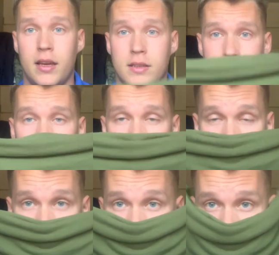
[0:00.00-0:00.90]
So
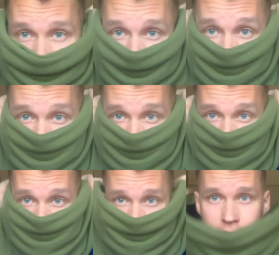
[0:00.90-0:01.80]
they had us like
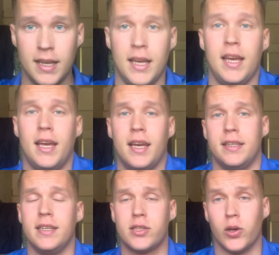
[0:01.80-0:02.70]
this
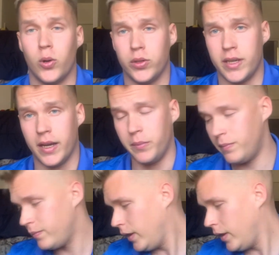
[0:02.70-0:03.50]
the whole time.